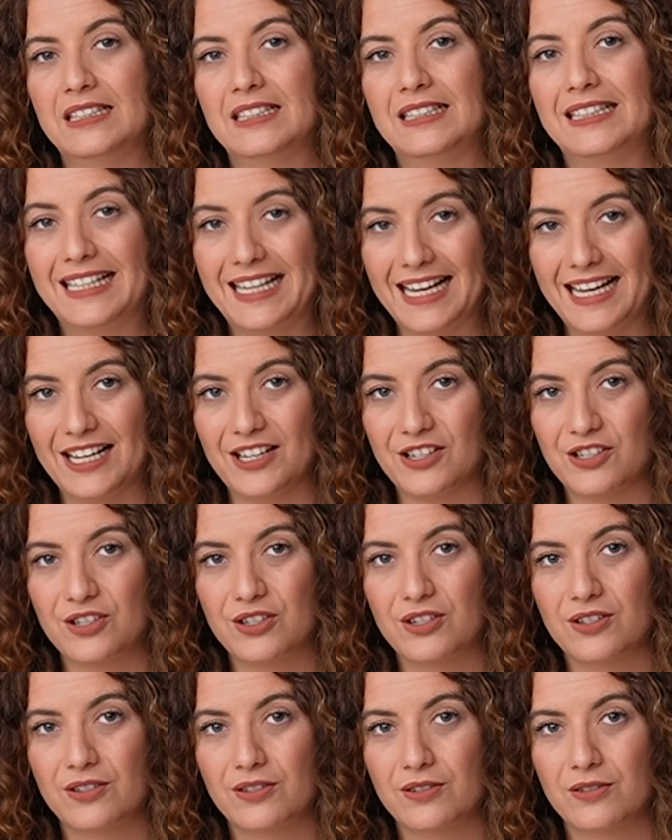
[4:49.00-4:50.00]
the
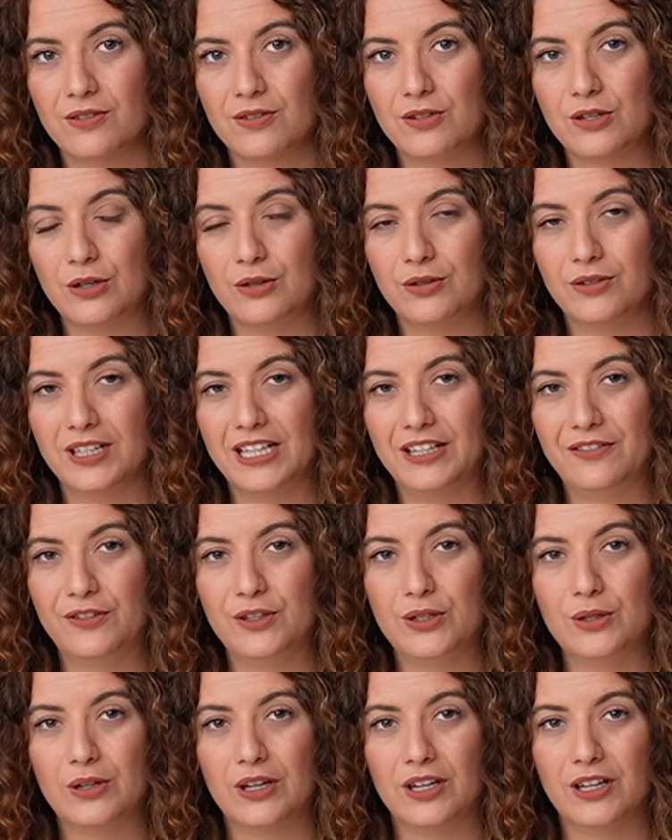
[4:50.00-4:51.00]
cash. So if
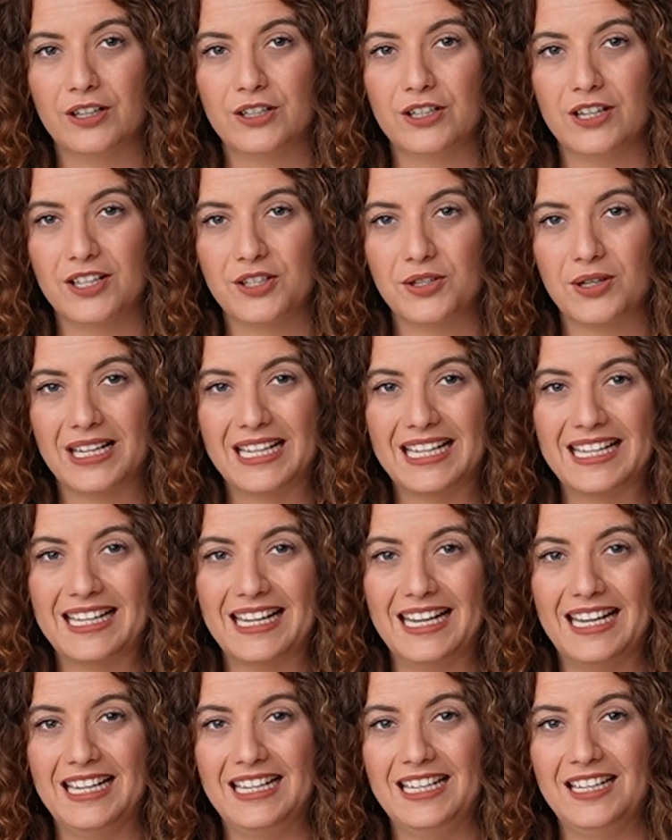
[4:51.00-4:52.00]
you are not tracking
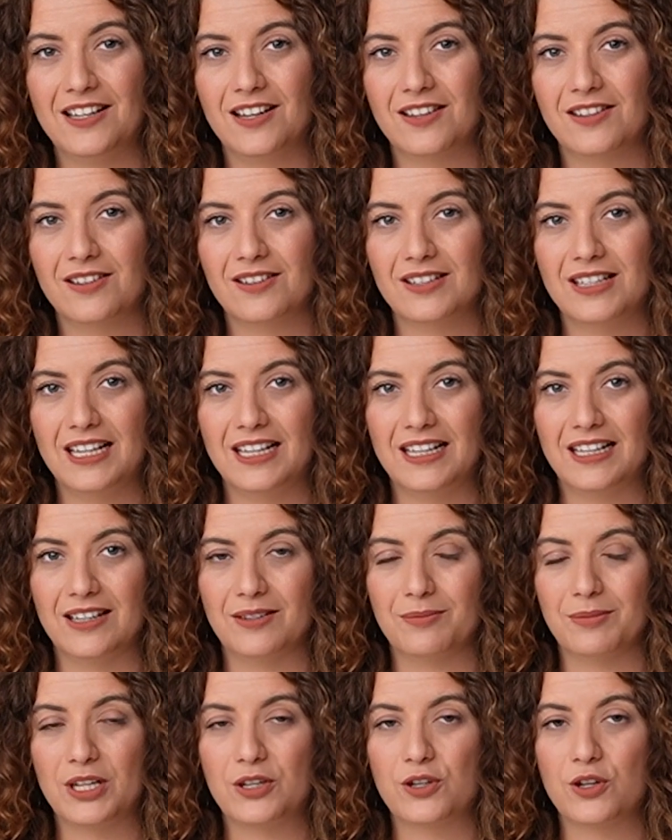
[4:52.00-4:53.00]
any other data,
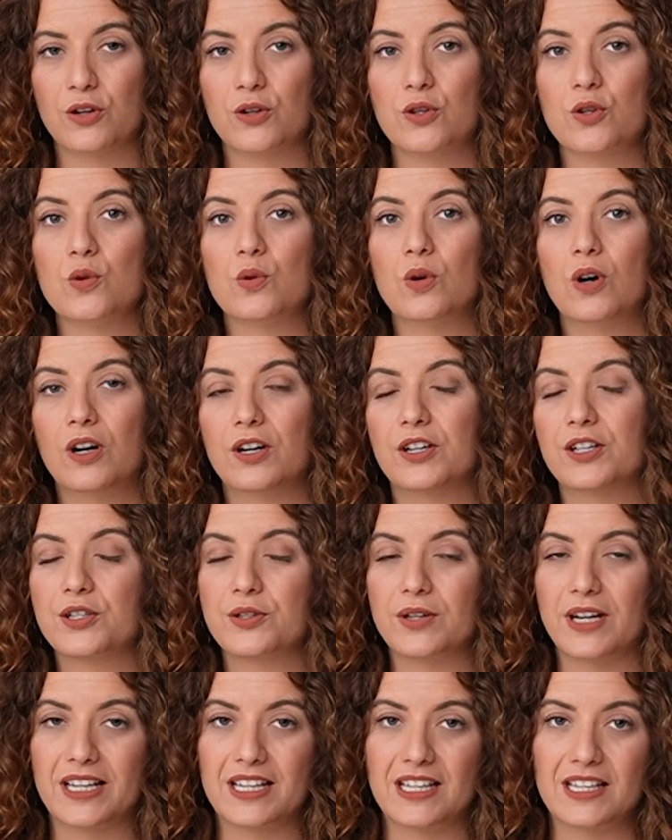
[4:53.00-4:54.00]
make sure you are
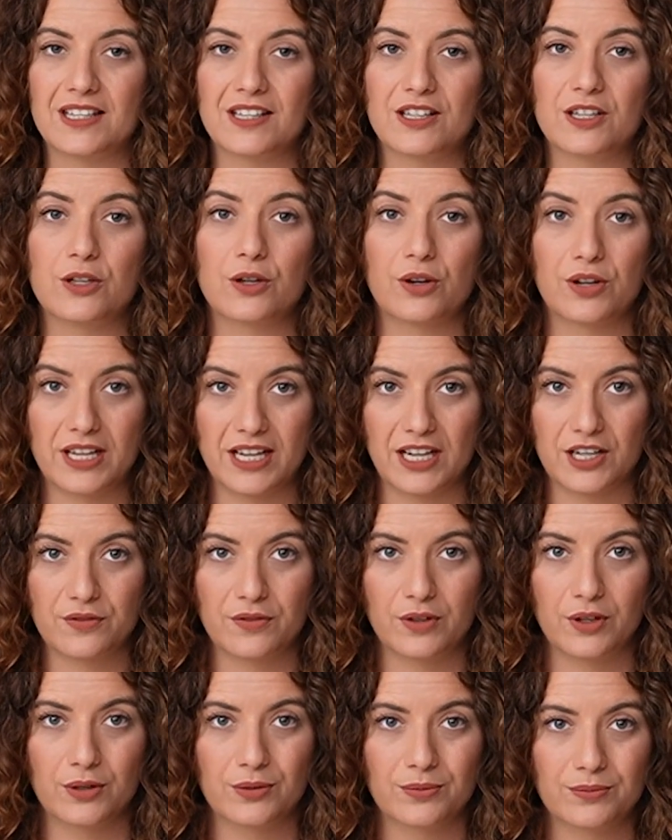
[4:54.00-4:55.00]
tracking your cash
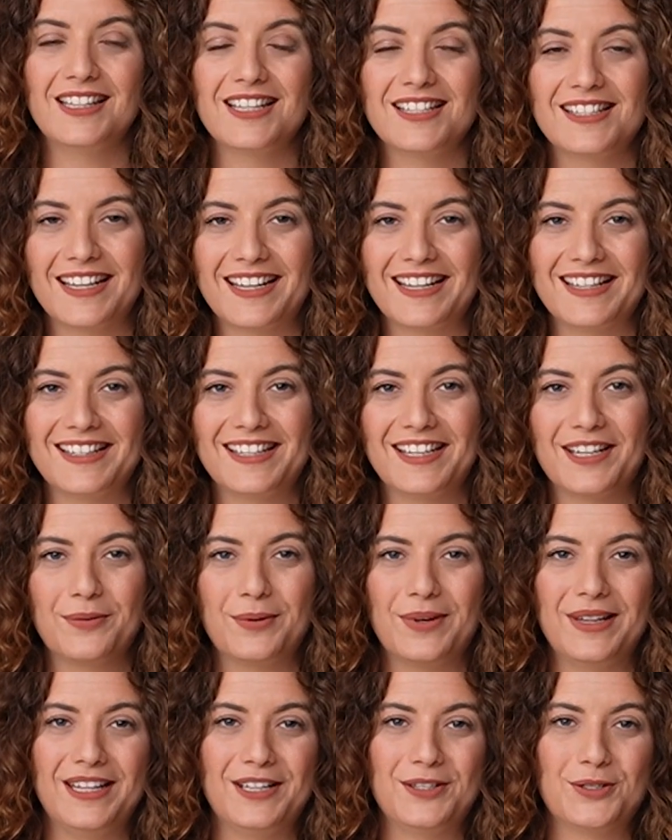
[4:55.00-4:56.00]
flow. The second thing
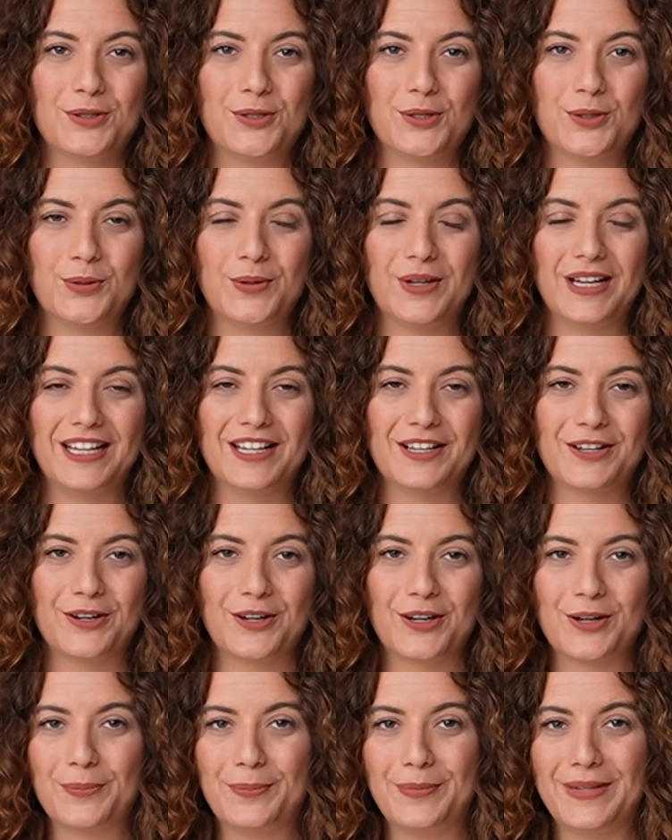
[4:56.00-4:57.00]
we need to do in
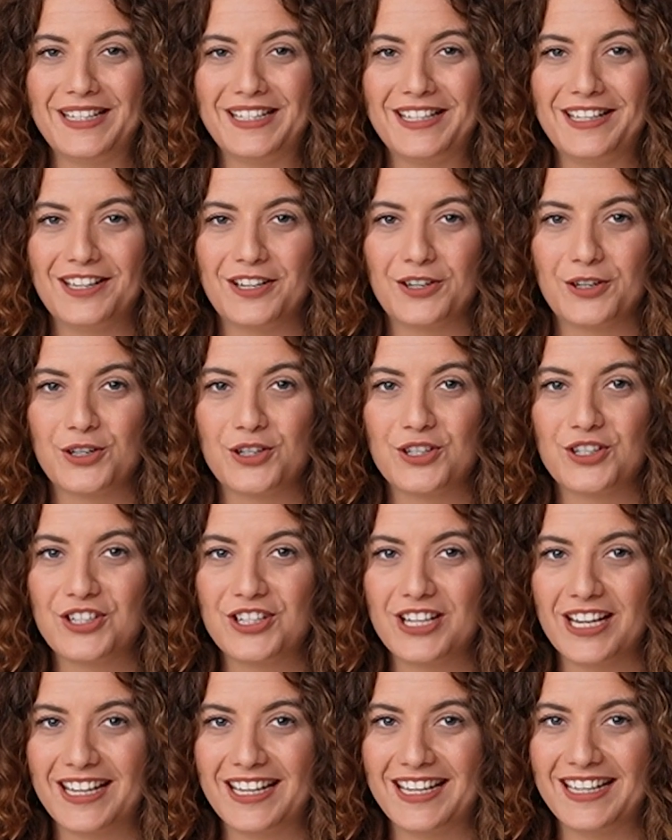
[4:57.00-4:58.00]
our mid-year
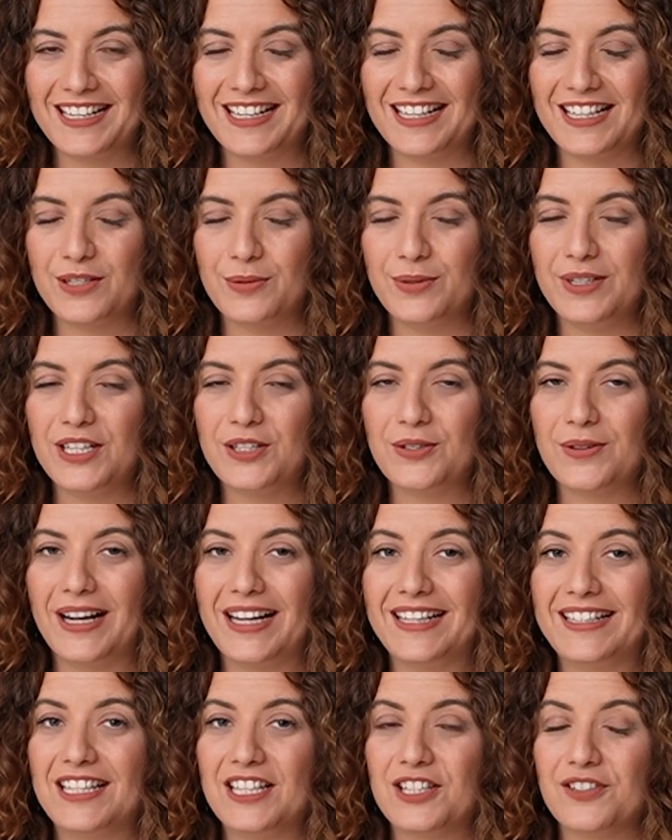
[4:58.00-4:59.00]
check-in is we need to
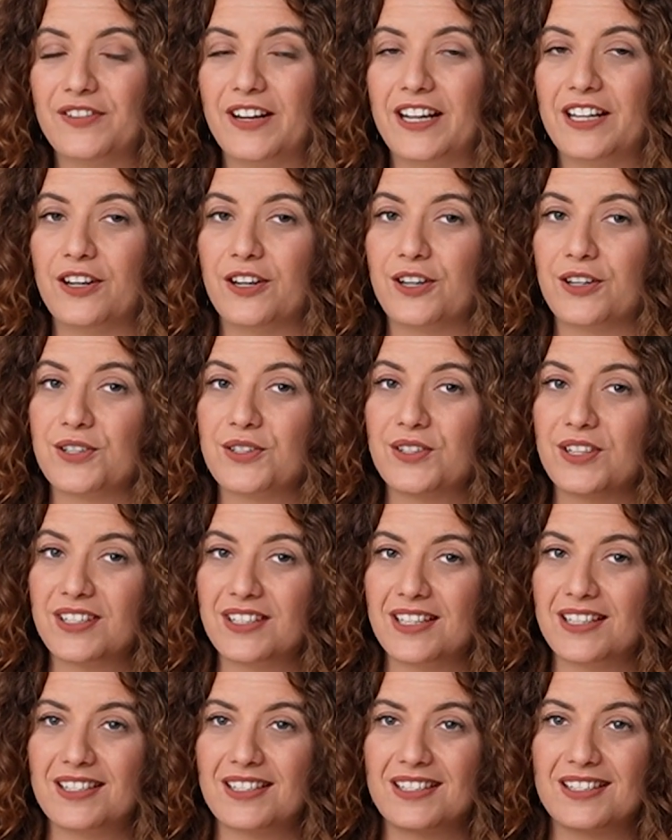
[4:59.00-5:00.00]
identify our
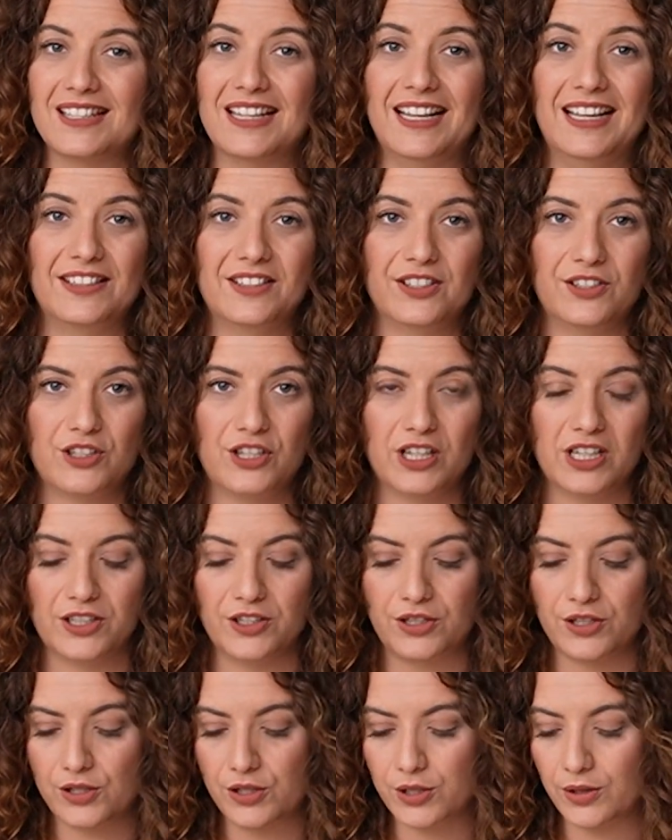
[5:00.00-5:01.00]
successes and
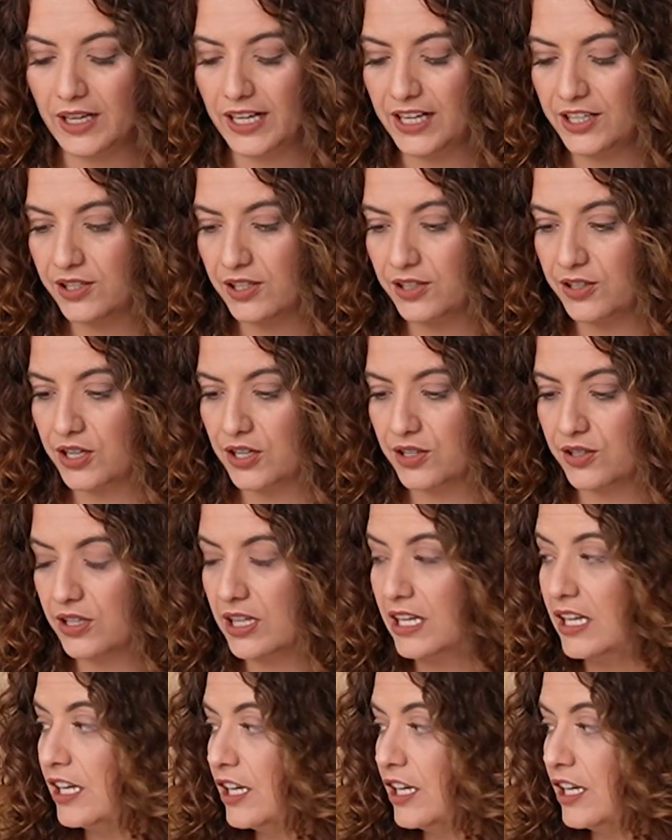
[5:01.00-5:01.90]
challenges. So I suggest